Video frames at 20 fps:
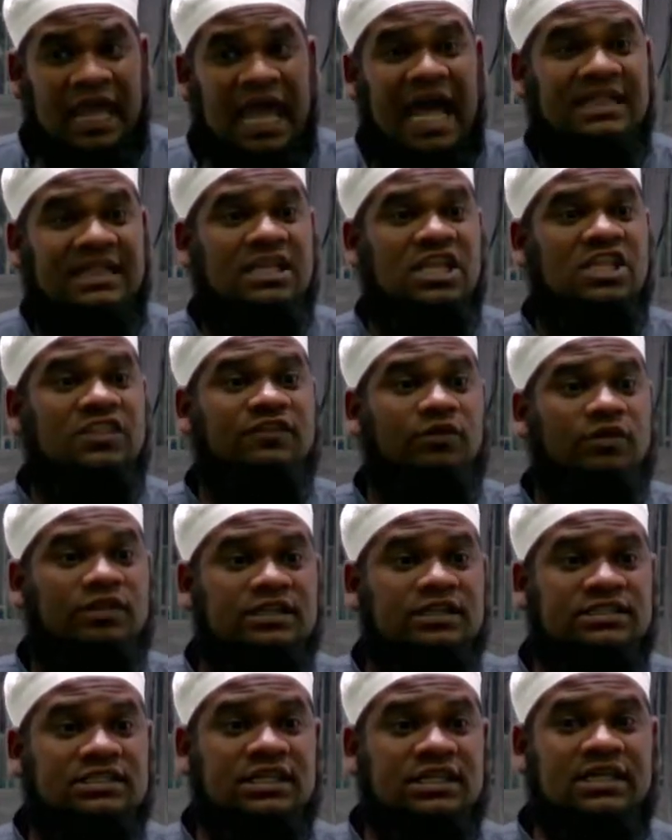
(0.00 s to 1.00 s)
And the hadith
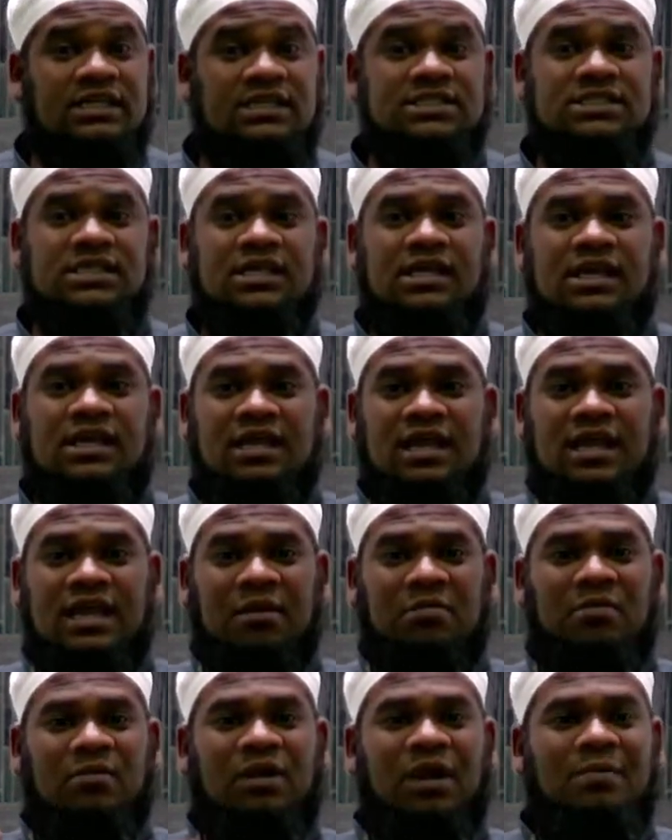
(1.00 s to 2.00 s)
for this is,
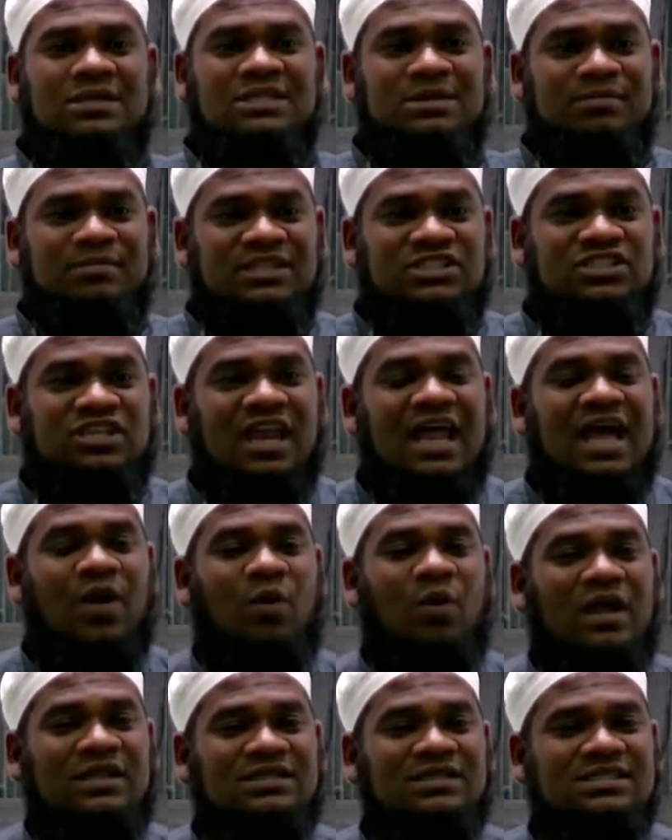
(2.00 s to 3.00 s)
Nabi Muhammad made
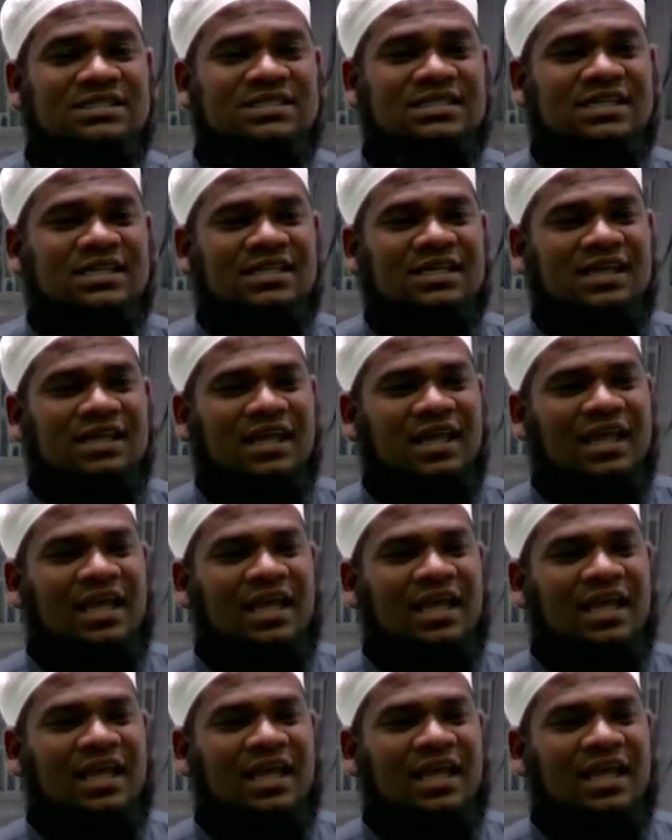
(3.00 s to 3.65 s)
salah once,